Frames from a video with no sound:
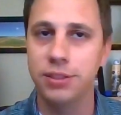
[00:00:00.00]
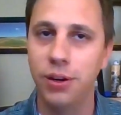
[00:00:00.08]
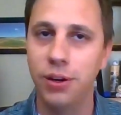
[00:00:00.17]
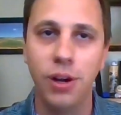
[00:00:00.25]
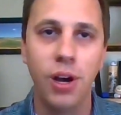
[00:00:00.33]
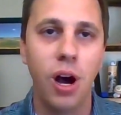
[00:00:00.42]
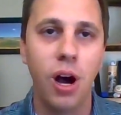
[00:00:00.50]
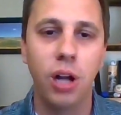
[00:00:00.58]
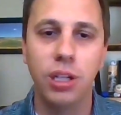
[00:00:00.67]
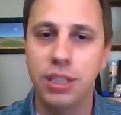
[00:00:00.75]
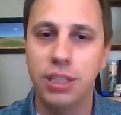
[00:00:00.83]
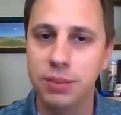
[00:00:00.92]
So
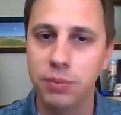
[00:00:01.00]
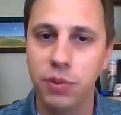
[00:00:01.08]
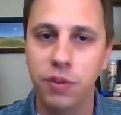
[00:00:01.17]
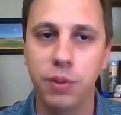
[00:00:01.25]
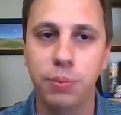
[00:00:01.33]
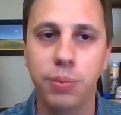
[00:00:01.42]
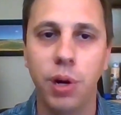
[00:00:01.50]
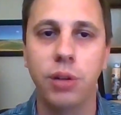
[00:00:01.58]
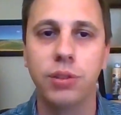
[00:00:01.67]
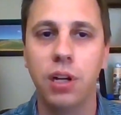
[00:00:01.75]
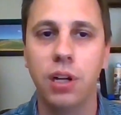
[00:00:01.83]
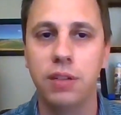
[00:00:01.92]
all of these moving
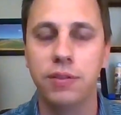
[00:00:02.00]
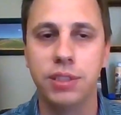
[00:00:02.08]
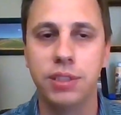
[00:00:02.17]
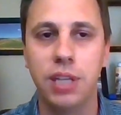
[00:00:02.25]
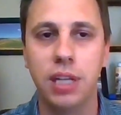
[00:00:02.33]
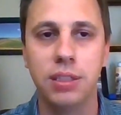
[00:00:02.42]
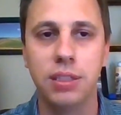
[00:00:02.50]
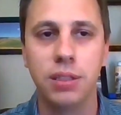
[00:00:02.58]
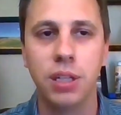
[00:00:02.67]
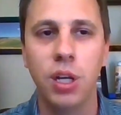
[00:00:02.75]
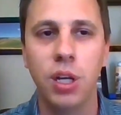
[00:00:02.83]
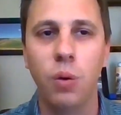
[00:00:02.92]
parts, all of a
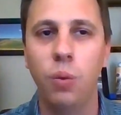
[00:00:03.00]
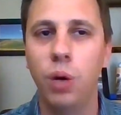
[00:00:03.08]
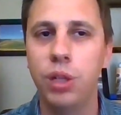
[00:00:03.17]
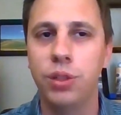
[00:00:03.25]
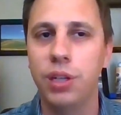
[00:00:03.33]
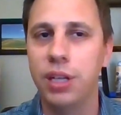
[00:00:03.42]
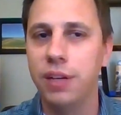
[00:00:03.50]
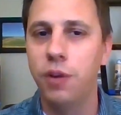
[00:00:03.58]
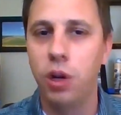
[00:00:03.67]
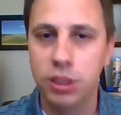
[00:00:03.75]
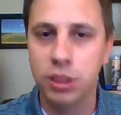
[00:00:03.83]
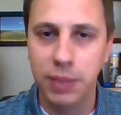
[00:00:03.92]
sudden, wondering if
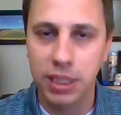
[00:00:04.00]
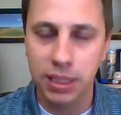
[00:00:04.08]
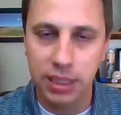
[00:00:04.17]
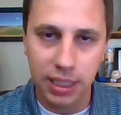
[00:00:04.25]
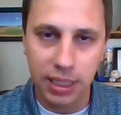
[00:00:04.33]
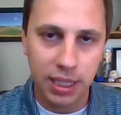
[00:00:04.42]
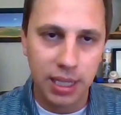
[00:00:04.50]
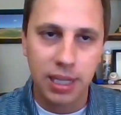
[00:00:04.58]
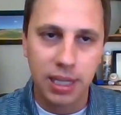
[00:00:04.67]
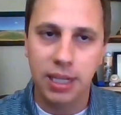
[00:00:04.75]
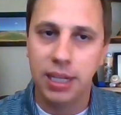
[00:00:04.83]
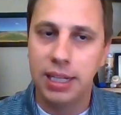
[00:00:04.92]
ultimately
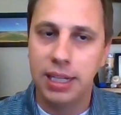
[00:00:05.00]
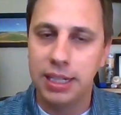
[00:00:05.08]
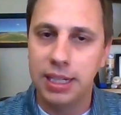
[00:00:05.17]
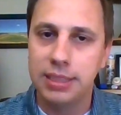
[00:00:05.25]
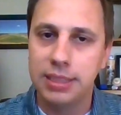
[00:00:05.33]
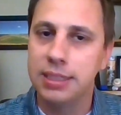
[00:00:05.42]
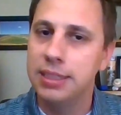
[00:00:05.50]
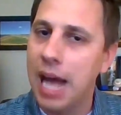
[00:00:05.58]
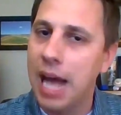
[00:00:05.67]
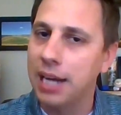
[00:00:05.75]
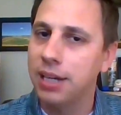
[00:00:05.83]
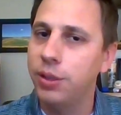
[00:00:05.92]
it's
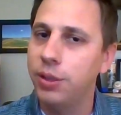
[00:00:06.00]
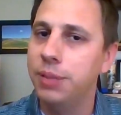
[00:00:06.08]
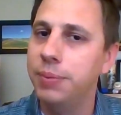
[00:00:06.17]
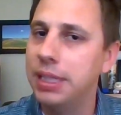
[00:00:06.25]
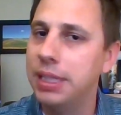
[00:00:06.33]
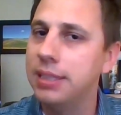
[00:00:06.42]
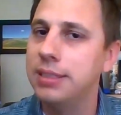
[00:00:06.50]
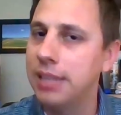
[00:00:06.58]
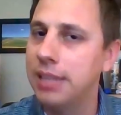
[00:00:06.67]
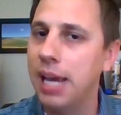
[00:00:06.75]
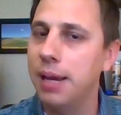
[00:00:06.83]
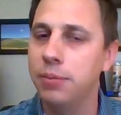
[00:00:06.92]
not going to be the
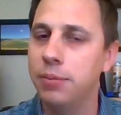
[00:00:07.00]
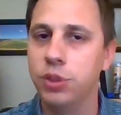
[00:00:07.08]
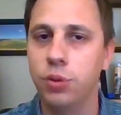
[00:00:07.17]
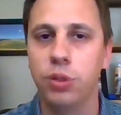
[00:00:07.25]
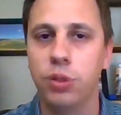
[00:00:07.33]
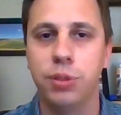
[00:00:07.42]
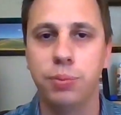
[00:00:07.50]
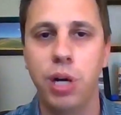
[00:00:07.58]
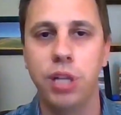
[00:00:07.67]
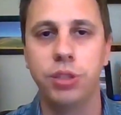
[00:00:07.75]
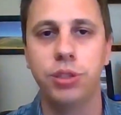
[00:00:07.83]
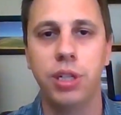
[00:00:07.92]
same source of
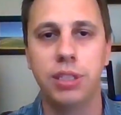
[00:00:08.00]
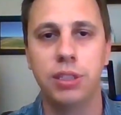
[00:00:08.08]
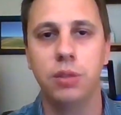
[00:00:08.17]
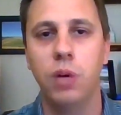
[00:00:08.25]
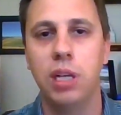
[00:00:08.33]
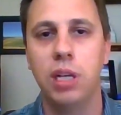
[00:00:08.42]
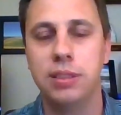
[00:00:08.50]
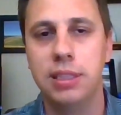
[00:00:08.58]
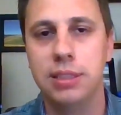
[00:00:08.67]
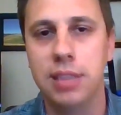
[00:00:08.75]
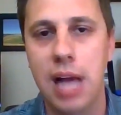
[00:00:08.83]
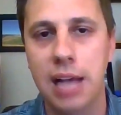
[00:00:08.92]
pressure as it was
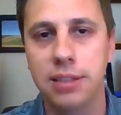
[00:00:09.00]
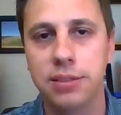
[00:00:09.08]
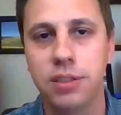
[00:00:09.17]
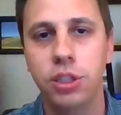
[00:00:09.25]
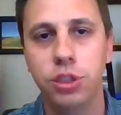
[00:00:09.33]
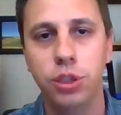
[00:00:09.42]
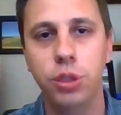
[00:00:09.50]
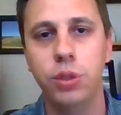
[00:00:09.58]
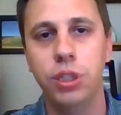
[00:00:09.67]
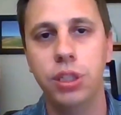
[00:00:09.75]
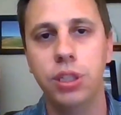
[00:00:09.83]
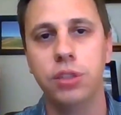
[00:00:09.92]
these last 2
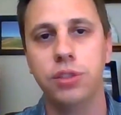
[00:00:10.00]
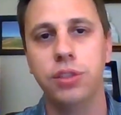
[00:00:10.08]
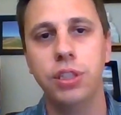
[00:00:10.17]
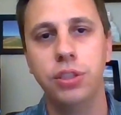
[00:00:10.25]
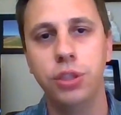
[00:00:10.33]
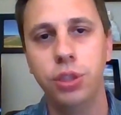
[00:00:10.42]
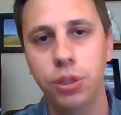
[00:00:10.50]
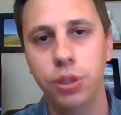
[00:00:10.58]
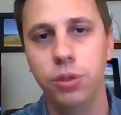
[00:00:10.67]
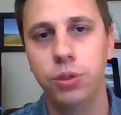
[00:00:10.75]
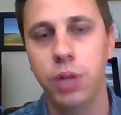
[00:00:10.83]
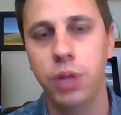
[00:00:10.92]
years, these
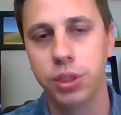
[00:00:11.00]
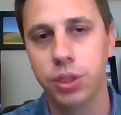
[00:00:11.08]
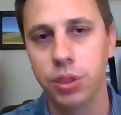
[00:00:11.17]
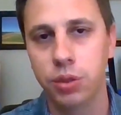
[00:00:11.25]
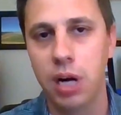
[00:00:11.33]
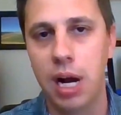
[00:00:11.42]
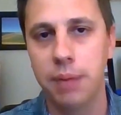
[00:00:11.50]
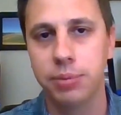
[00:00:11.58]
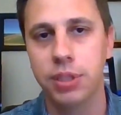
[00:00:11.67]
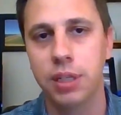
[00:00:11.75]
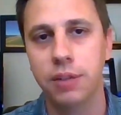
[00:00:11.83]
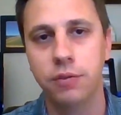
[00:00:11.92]
huge Russian
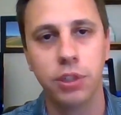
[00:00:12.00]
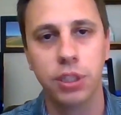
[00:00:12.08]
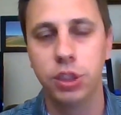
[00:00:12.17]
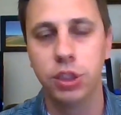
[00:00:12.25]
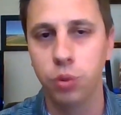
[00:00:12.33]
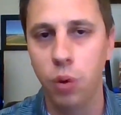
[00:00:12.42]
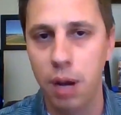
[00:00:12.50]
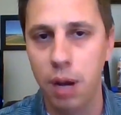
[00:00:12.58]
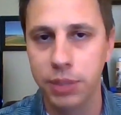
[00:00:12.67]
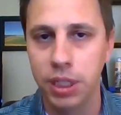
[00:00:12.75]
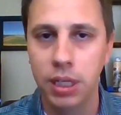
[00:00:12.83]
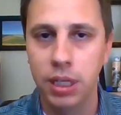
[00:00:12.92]
crops that have really
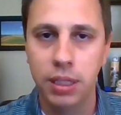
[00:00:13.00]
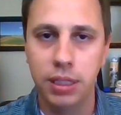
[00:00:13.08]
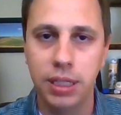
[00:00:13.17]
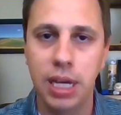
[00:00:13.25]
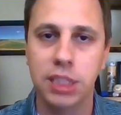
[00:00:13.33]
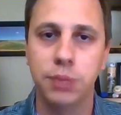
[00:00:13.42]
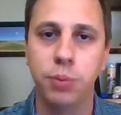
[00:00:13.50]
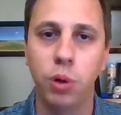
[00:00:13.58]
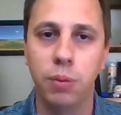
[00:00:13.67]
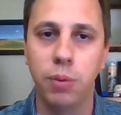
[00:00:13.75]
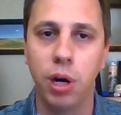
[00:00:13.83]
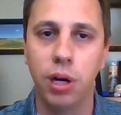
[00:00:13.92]
swamped the
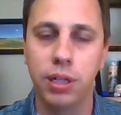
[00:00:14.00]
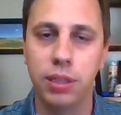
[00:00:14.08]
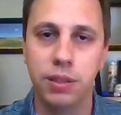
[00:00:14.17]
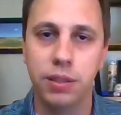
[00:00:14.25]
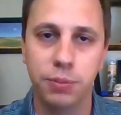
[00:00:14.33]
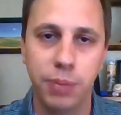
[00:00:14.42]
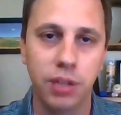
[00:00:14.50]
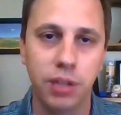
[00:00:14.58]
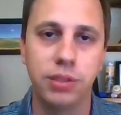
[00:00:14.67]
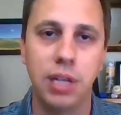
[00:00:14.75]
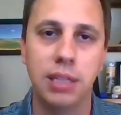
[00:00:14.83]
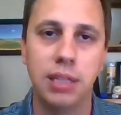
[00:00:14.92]
export market. There's better
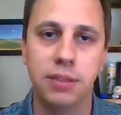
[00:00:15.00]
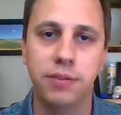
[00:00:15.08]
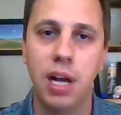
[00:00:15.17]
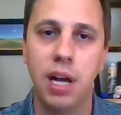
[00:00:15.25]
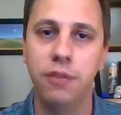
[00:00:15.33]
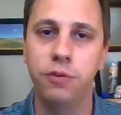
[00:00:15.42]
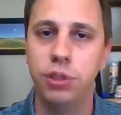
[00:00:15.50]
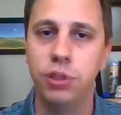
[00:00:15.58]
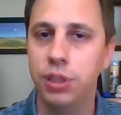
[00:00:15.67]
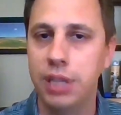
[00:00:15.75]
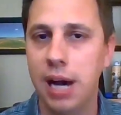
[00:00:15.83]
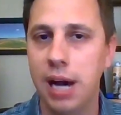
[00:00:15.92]
signs of life when
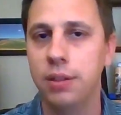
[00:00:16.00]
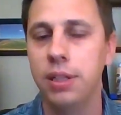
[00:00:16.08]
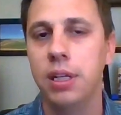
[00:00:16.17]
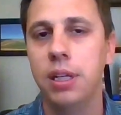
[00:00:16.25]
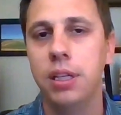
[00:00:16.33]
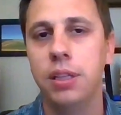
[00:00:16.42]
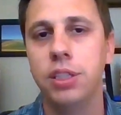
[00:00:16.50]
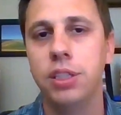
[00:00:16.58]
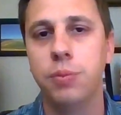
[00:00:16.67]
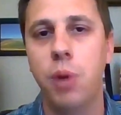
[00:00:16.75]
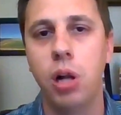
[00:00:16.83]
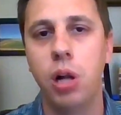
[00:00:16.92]
you count the
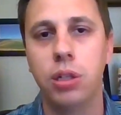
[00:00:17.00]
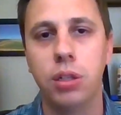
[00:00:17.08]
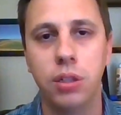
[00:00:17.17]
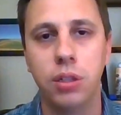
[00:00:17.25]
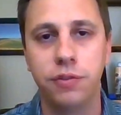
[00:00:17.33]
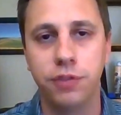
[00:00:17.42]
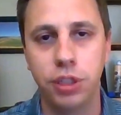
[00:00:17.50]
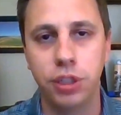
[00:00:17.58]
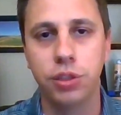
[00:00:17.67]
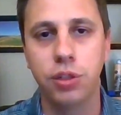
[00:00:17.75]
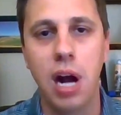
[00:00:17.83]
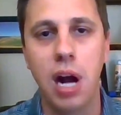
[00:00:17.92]
smaller
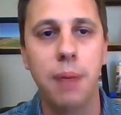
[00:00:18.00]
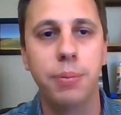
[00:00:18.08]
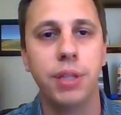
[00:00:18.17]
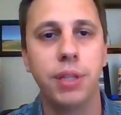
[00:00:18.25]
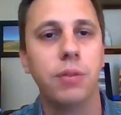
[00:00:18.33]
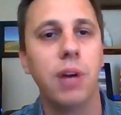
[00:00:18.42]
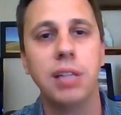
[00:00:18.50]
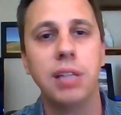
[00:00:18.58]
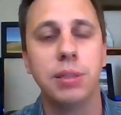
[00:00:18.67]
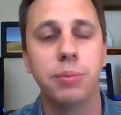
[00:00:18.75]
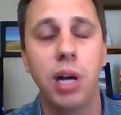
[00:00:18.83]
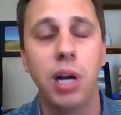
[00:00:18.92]
French crop and the
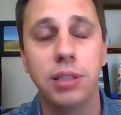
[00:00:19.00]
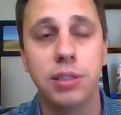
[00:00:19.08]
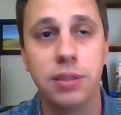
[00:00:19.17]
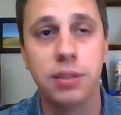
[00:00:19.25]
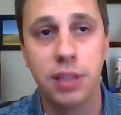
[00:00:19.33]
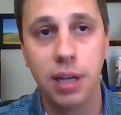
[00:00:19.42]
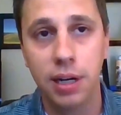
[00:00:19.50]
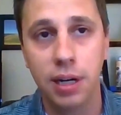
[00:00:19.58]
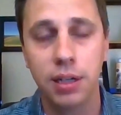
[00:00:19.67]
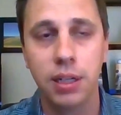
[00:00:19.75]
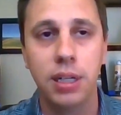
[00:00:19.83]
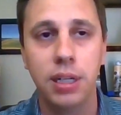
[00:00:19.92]
rising prices
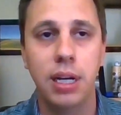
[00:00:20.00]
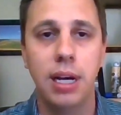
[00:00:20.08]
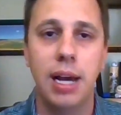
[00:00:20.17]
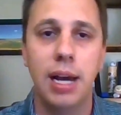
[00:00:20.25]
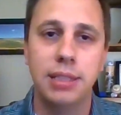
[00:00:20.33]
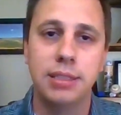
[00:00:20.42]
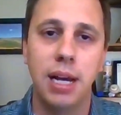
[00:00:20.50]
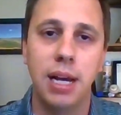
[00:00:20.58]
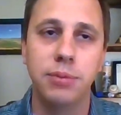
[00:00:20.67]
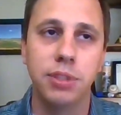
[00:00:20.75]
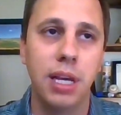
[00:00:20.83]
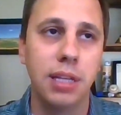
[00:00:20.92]
there at
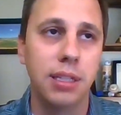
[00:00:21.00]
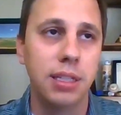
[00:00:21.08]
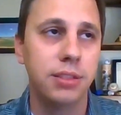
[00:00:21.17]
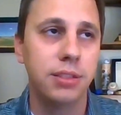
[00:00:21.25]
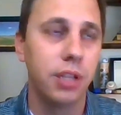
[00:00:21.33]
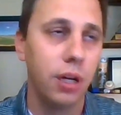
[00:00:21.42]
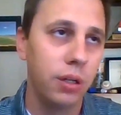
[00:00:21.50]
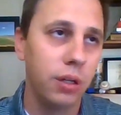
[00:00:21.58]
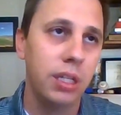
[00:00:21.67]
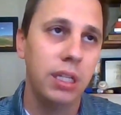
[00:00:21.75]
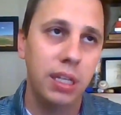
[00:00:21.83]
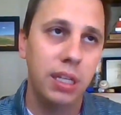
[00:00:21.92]
times lately. So
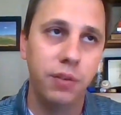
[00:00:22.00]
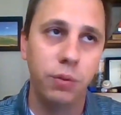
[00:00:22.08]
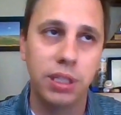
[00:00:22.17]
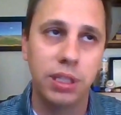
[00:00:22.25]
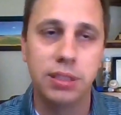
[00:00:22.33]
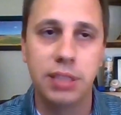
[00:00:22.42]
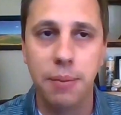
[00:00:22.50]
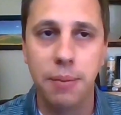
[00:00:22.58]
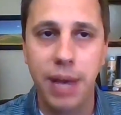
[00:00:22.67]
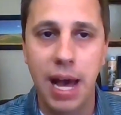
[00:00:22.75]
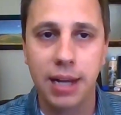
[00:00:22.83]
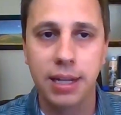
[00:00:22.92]
even with a
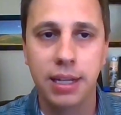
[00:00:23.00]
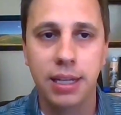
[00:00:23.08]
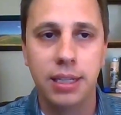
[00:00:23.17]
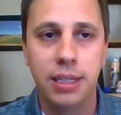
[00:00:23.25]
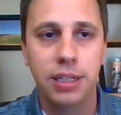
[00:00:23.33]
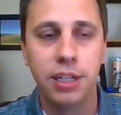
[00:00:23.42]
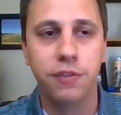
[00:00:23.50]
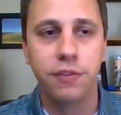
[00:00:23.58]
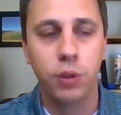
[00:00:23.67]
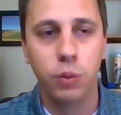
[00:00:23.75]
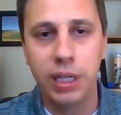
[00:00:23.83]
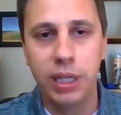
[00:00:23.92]
setback here
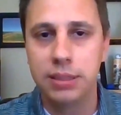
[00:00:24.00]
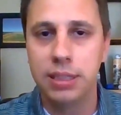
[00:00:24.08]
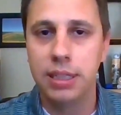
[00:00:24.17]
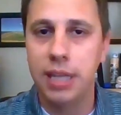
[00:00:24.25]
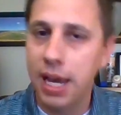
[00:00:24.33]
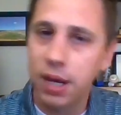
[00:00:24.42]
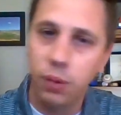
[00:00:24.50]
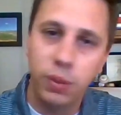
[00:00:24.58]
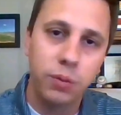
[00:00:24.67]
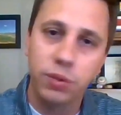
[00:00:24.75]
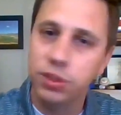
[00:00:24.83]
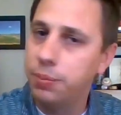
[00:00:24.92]
for wheat today,
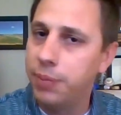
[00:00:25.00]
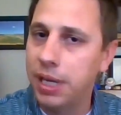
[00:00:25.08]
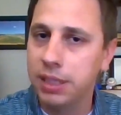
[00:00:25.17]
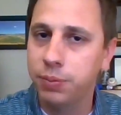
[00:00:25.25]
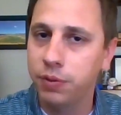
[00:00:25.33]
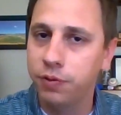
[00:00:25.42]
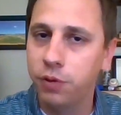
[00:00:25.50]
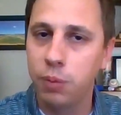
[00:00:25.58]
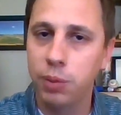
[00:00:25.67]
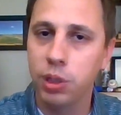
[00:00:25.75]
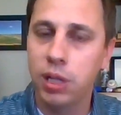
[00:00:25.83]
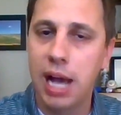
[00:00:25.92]
wheat was the best
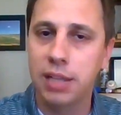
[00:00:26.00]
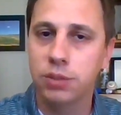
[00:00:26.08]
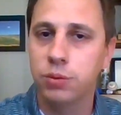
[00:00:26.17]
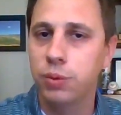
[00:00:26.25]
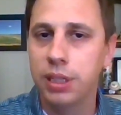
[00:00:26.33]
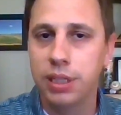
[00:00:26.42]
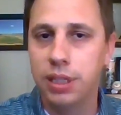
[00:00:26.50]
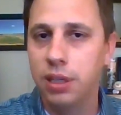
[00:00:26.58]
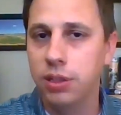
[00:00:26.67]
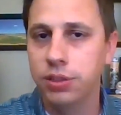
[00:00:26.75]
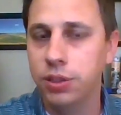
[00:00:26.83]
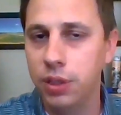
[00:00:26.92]
performer last week. It
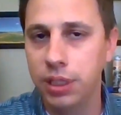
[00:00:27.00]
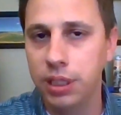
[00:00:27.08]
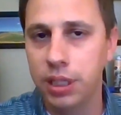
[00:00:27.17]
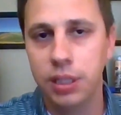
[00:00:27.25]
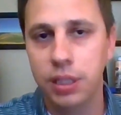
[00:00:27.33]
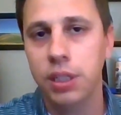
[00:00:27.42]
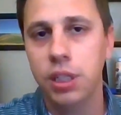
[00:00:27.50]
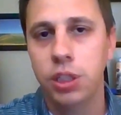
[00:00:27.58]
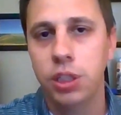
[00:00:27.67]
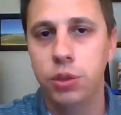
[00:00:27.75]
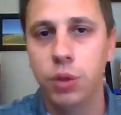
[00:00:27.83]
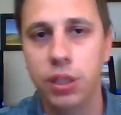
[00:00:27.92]
also, again,
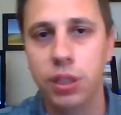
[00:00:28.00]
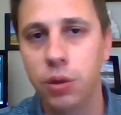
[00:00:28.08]
joined